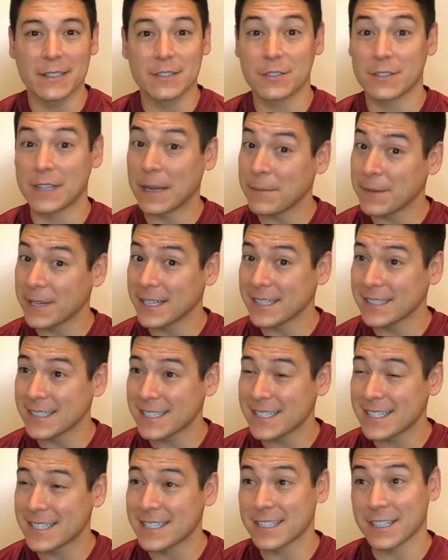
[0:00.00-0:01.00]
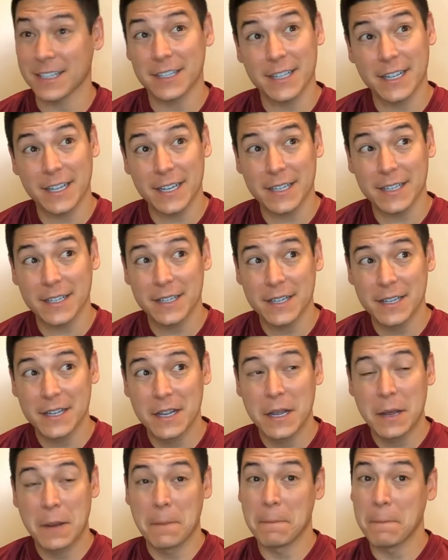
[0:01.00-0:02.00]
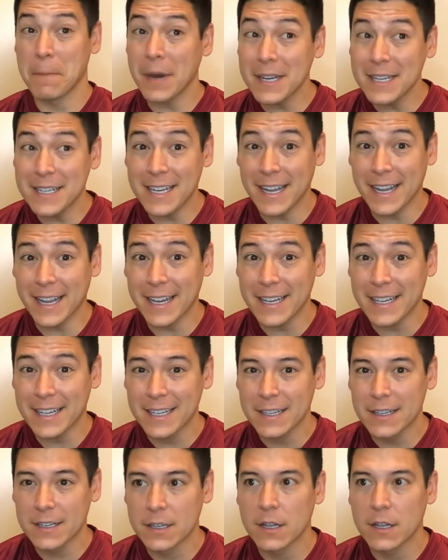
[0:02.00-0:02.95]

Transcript: So that means Sunday, Monday,